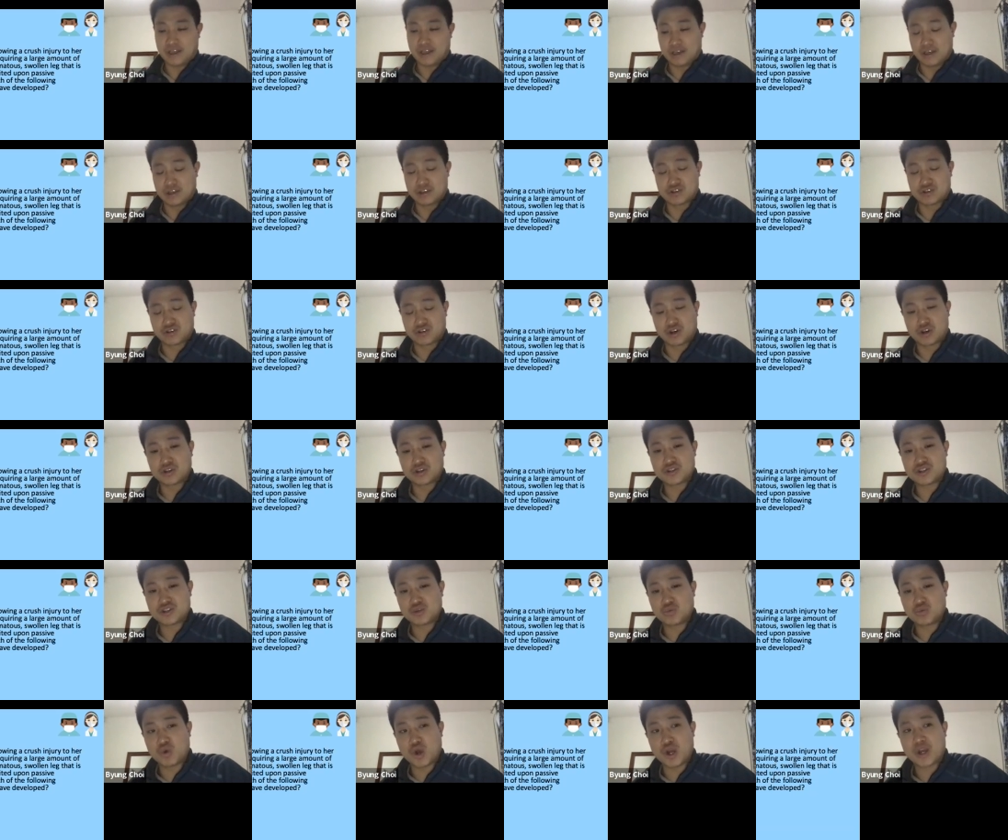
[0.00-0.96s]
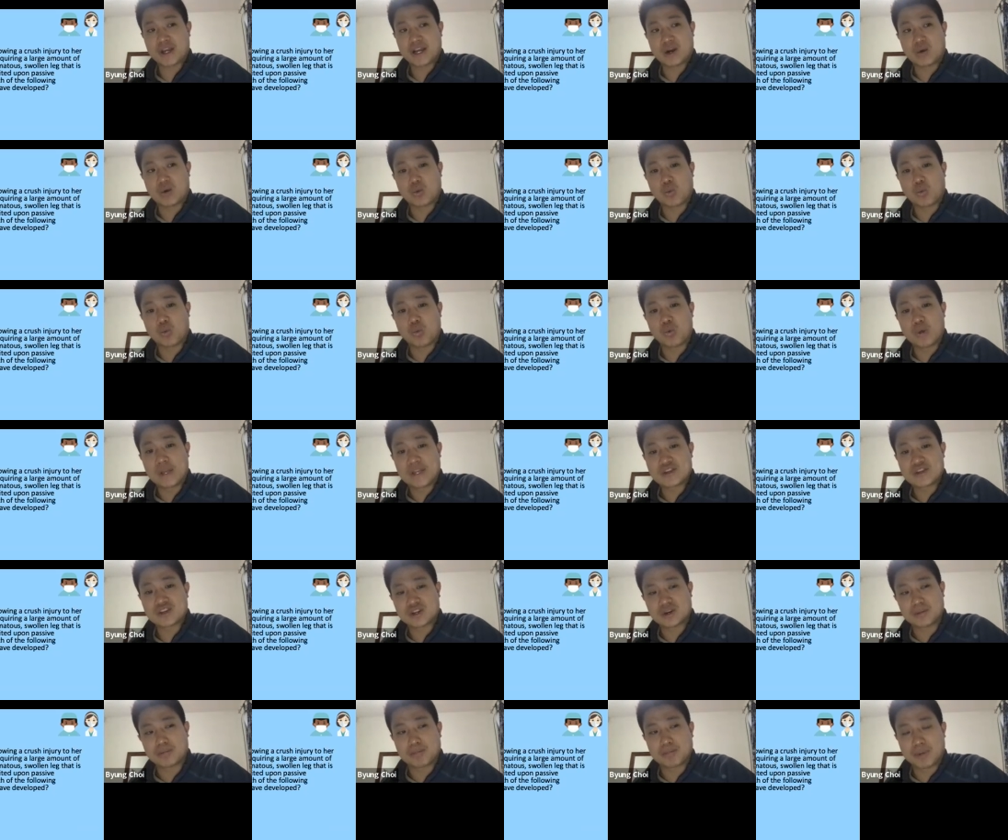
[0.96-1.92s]
As long as you work out
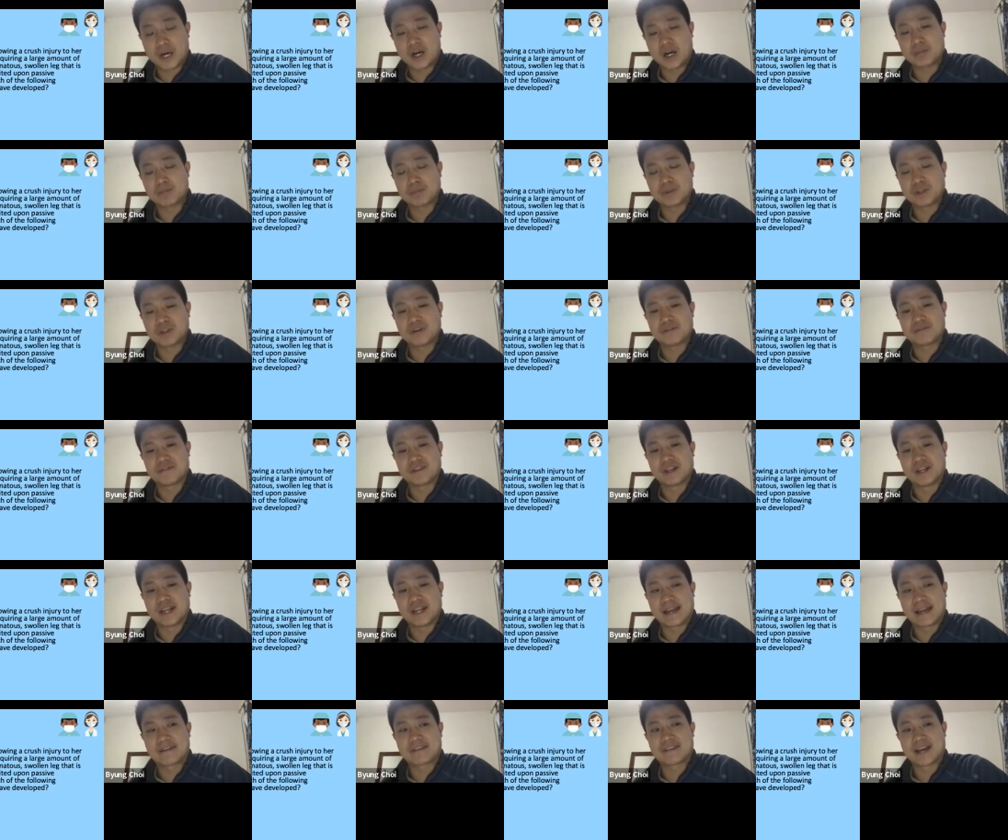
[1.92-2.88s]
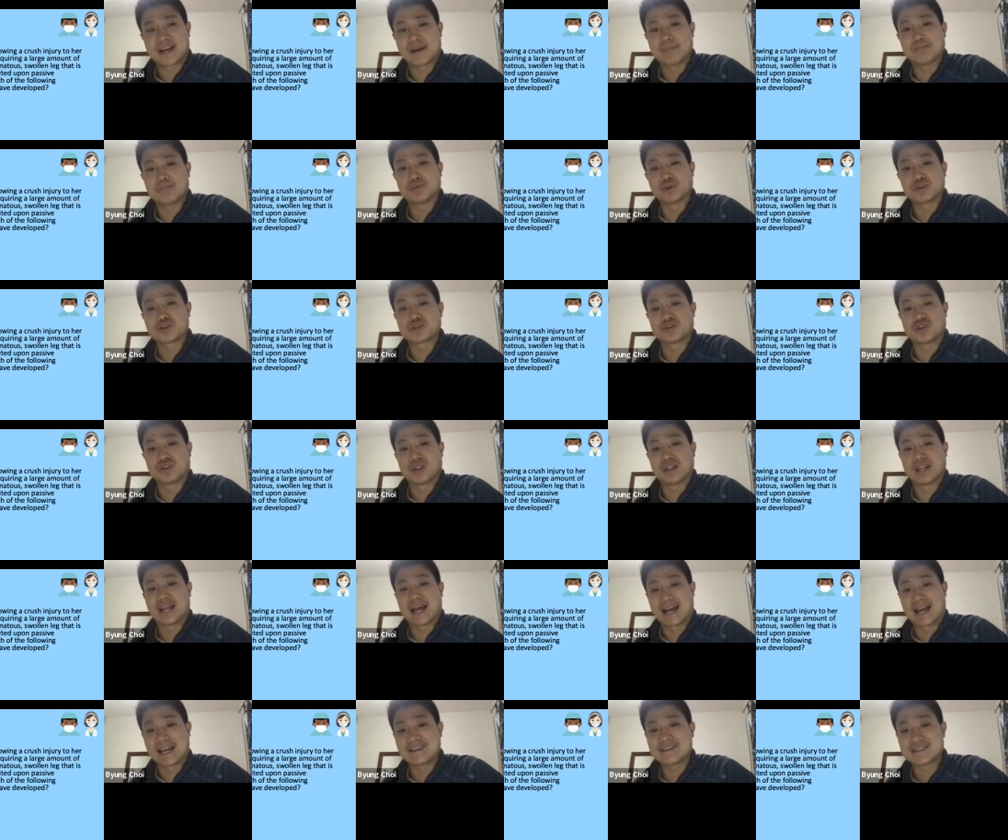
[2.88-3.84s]
which compartment of the leg that muscle
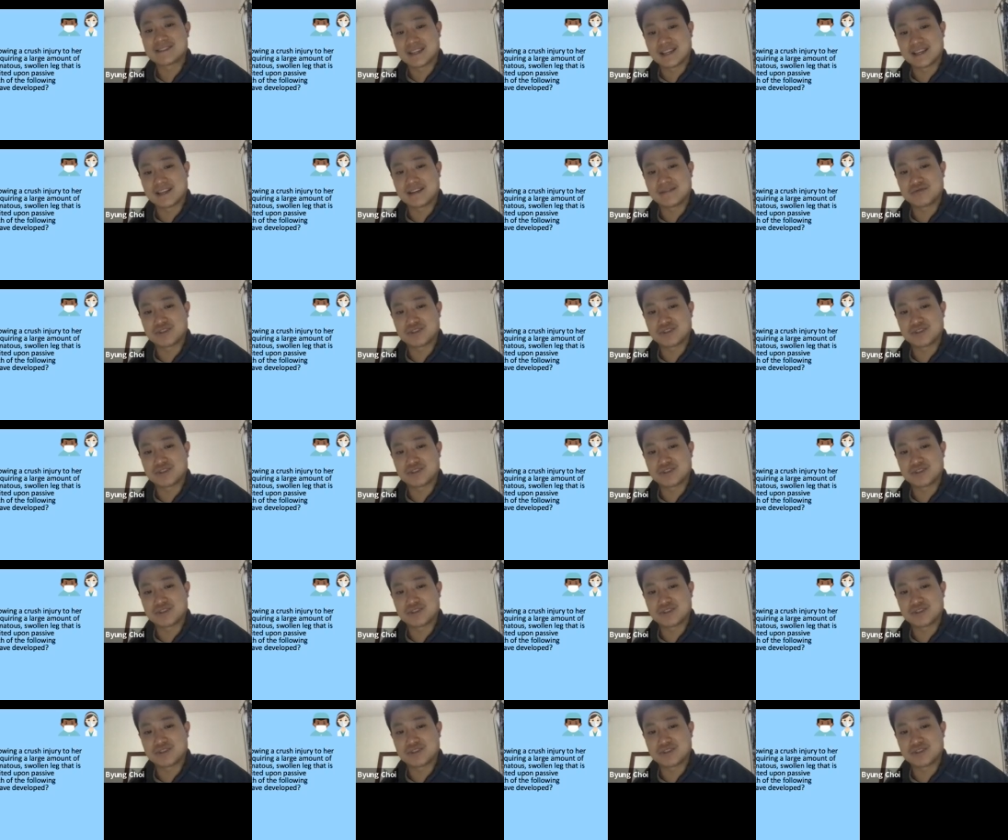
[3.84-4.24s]
lies in,